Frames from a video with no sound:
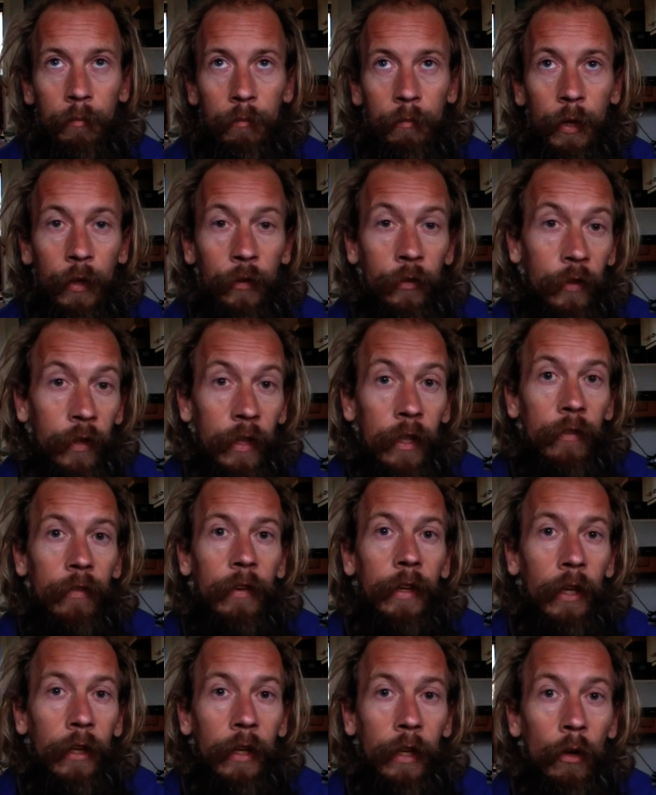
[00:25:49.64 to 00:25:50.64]

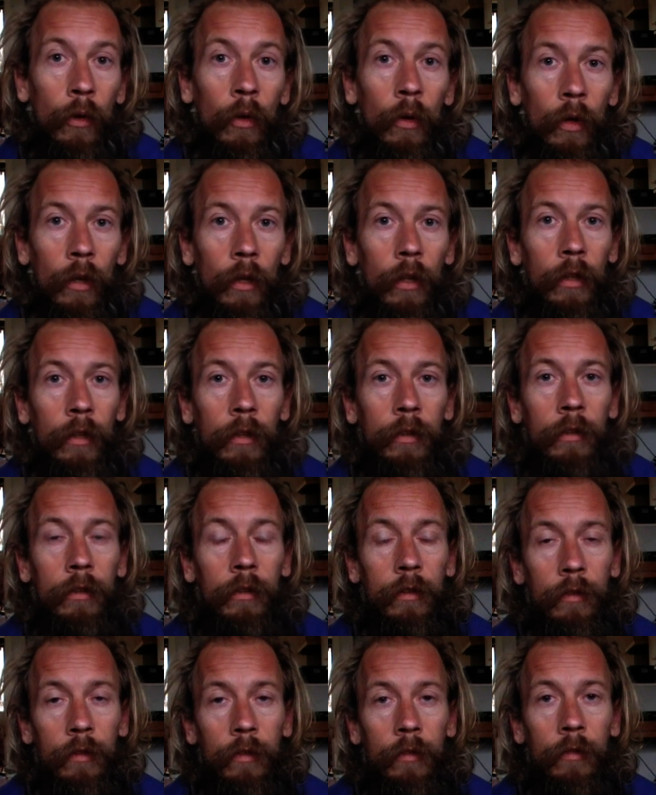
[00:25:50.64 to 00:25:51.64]
perceiving it all.
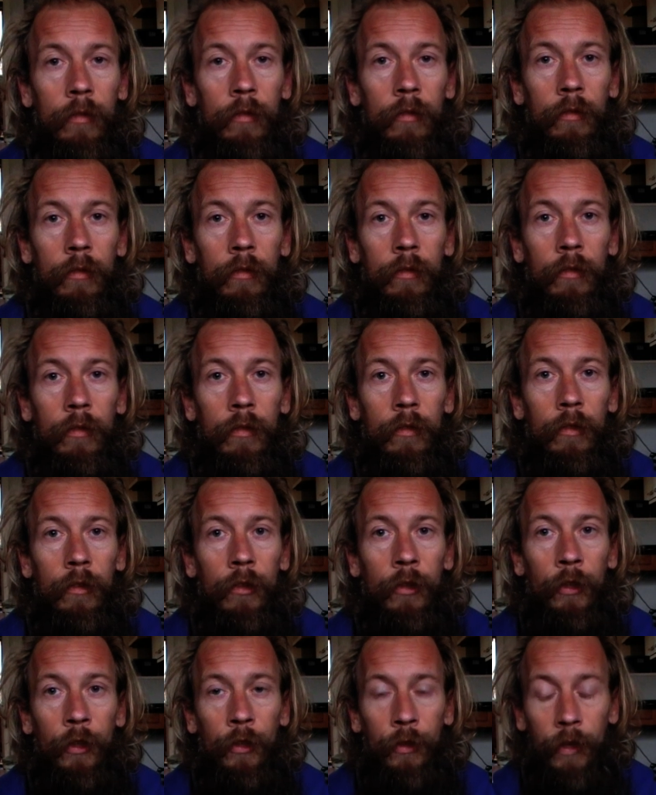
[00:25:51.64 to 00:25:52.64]

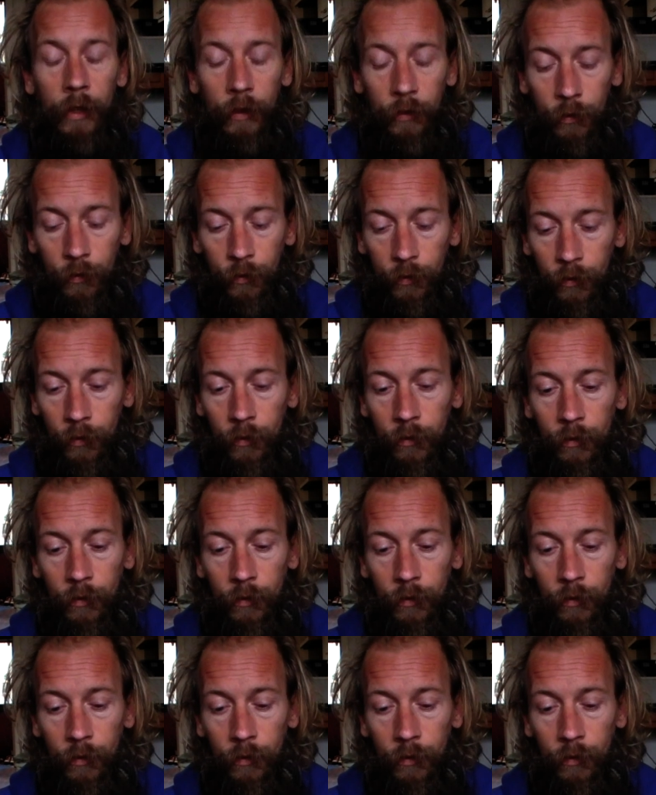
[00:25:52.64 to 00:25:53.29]
You know, this